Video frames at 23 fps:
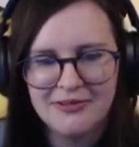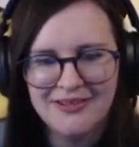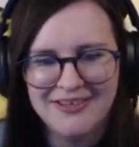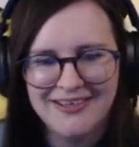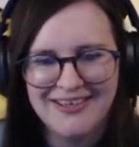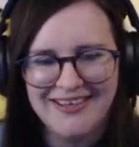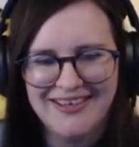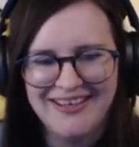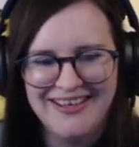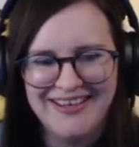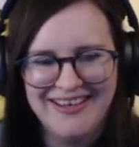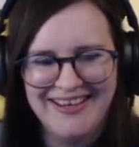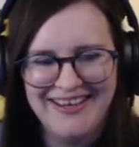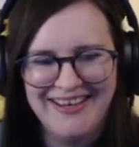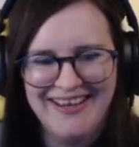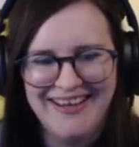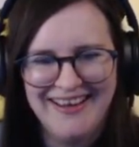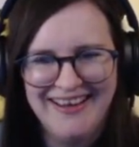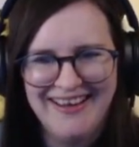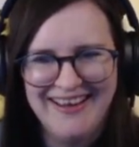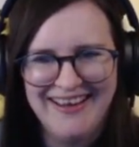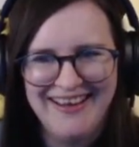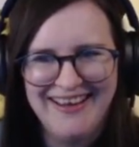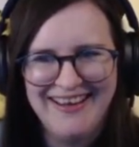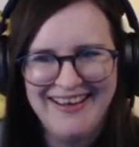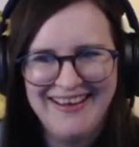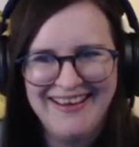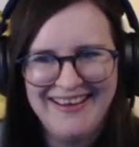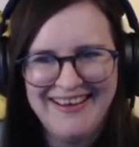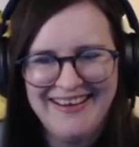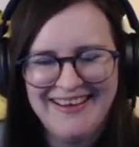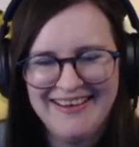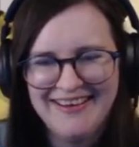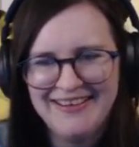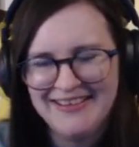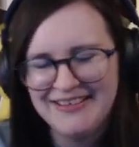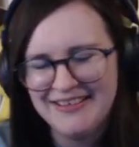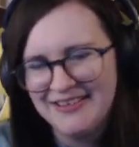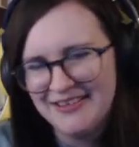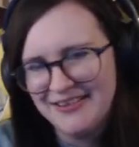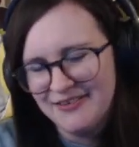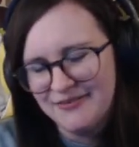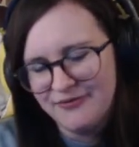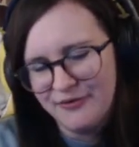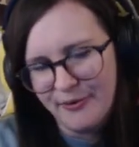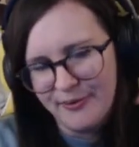4
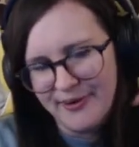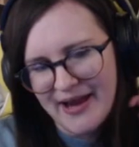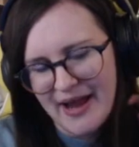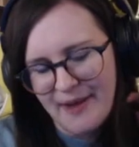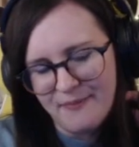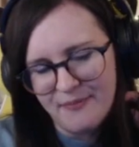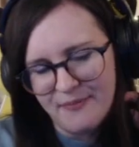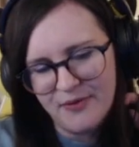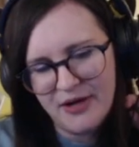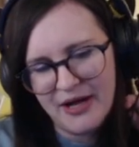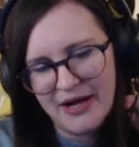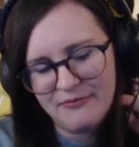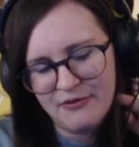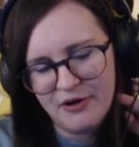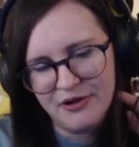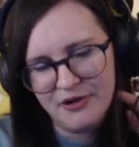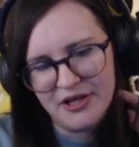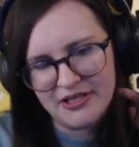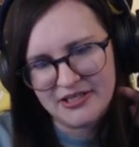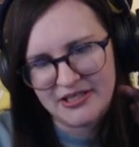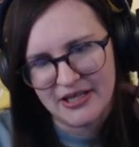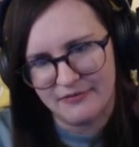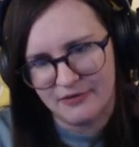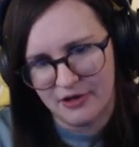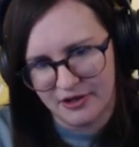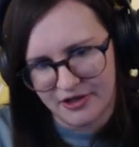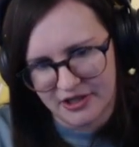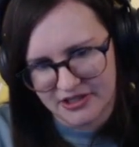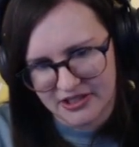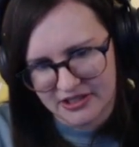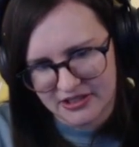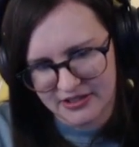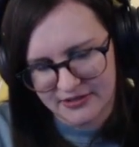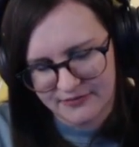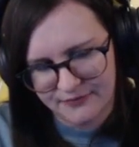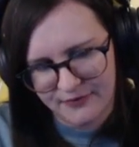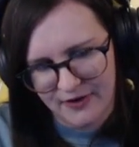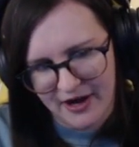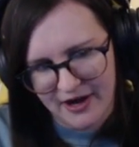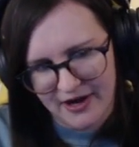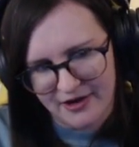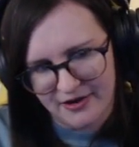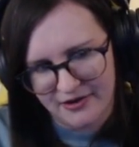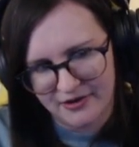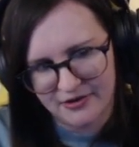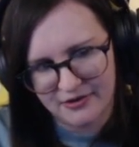a.m. I've got this. I've got this. This is
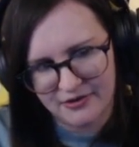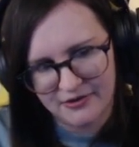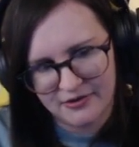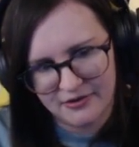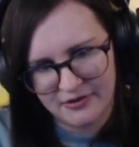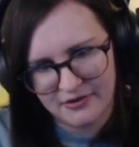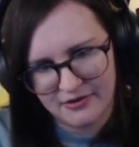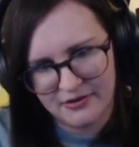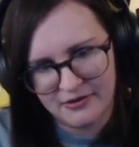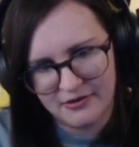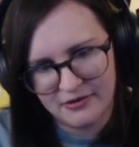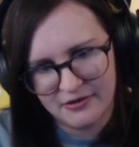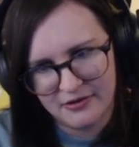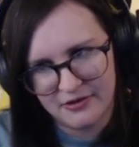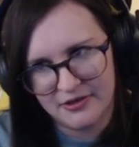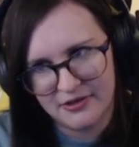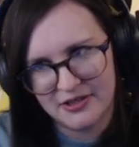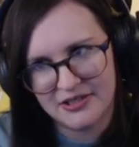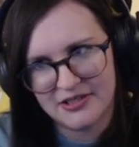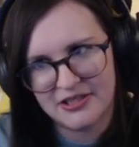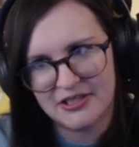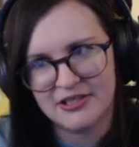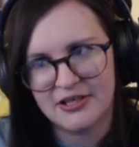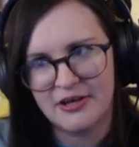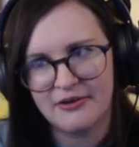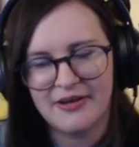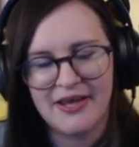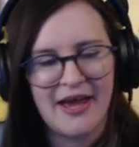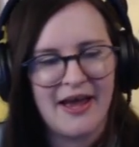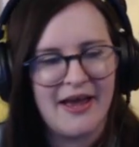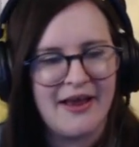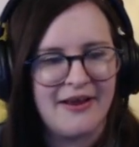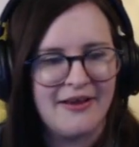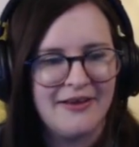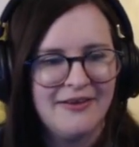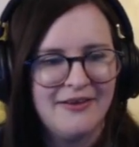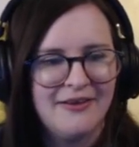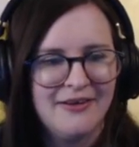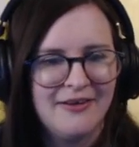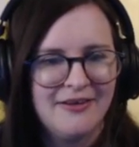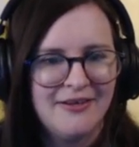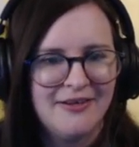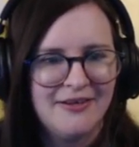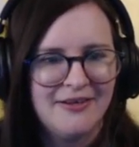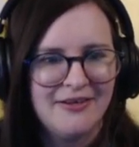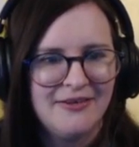fine. This is okay.
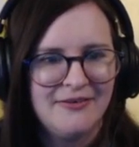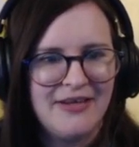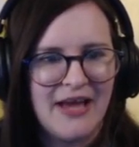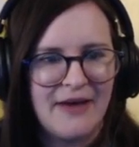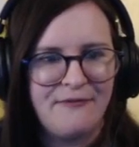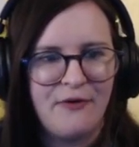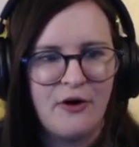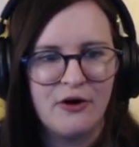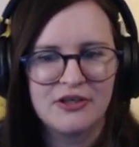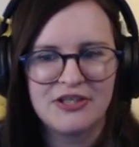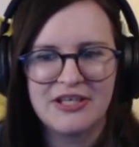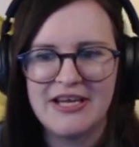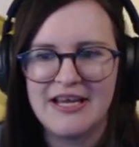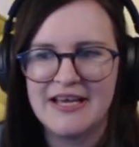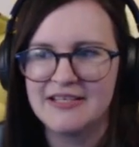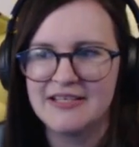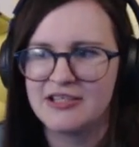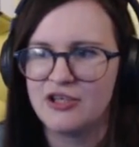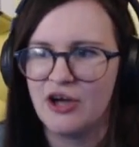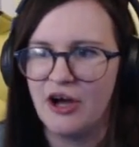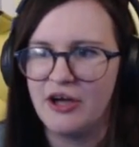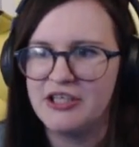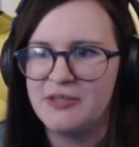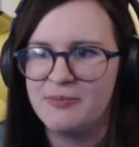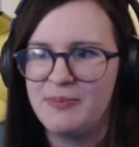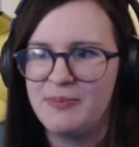Yeah, Foxy is starting to